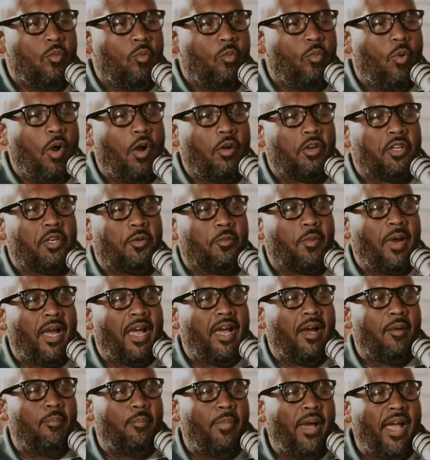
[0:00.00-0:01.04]
walking
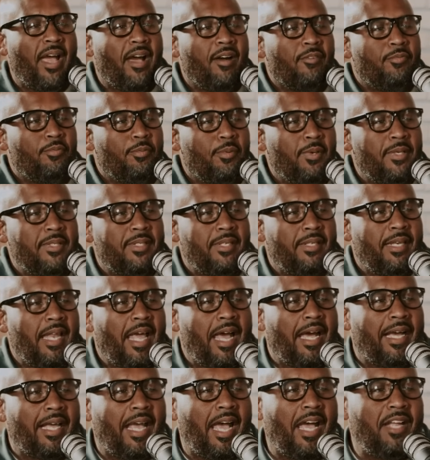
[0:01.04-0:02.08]
around barefoot to
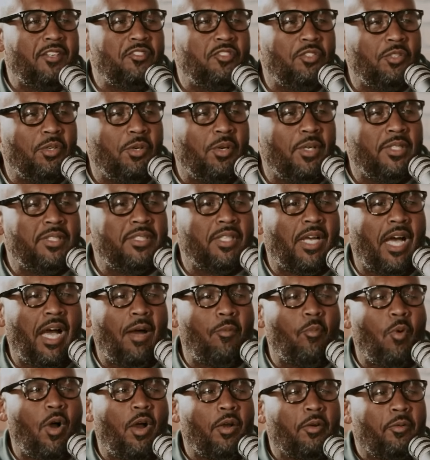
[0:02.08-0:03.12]
now I got Jordans.
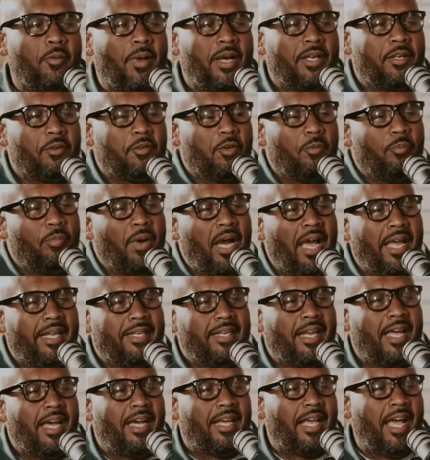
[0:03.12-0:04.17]
I'm walking around on a bike.
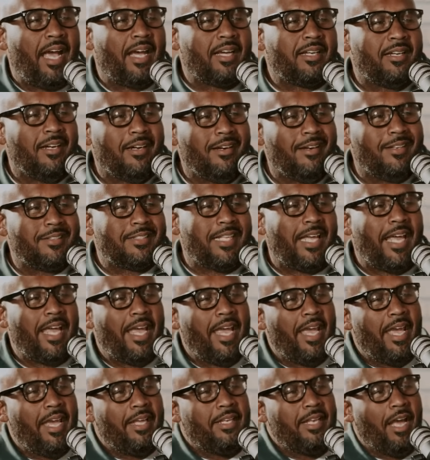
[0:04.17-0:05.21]
Now I got cars. I
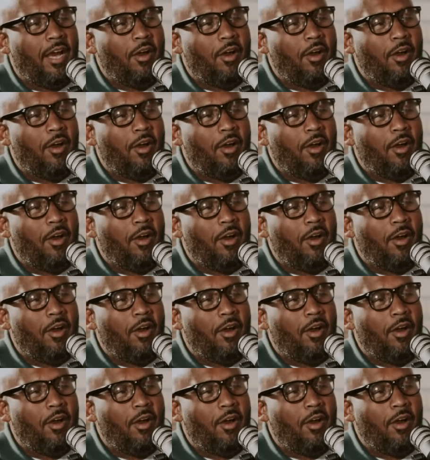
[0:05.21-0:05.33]
had